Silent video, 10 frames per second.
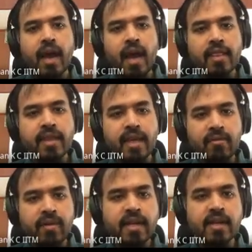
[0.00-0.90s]
and the
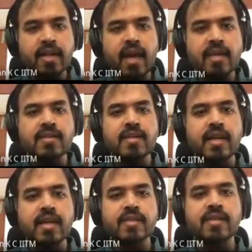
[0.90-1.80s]
effect it has
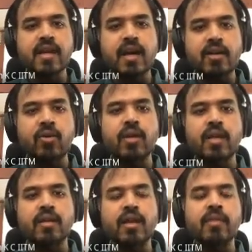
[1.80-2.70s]
is a
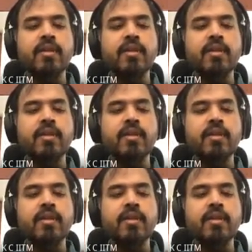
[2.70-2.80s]
total.